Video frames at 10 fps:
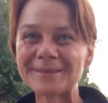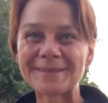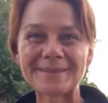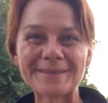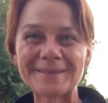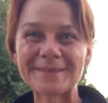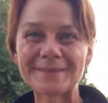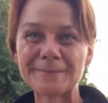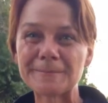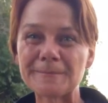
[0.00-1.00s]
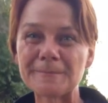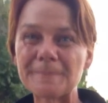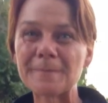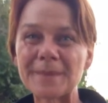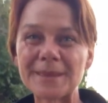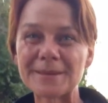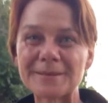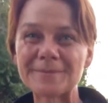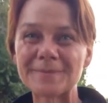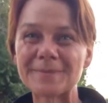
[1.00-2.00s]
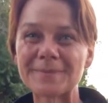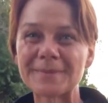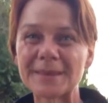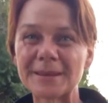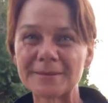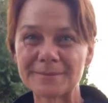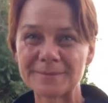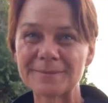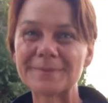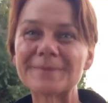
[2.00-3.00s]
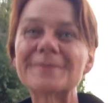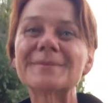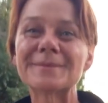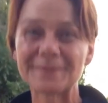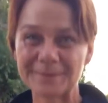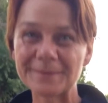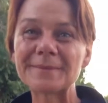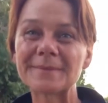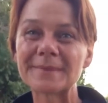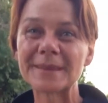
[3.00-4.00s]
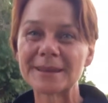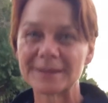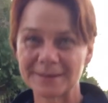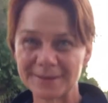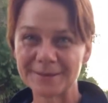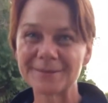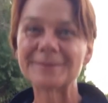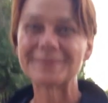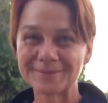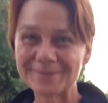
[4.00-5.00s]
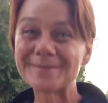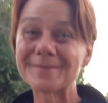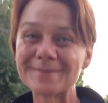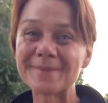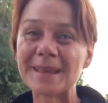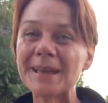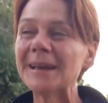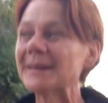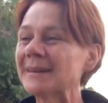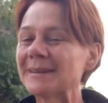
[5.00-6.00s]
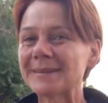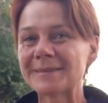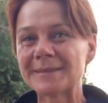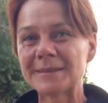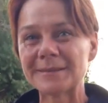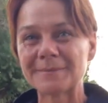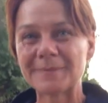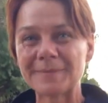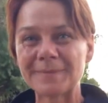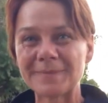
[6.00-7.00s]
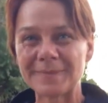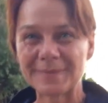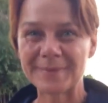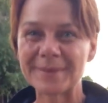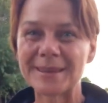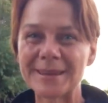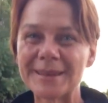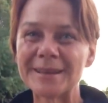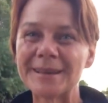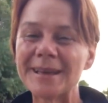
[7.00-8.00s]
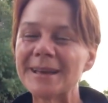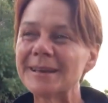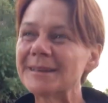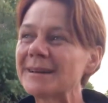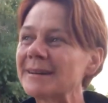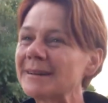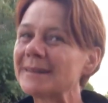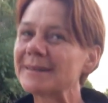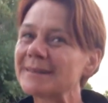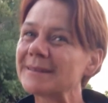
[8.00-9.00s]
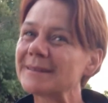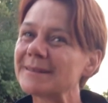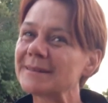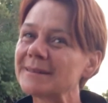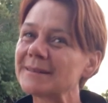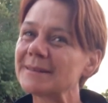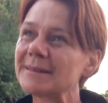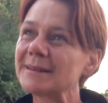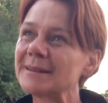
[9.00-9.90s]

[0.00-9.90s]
In fact, I didn't want to walk off the road anymore because I was concerned that I was going to be stepping on stuff, that I should keep my feet out of the veld where the things happen.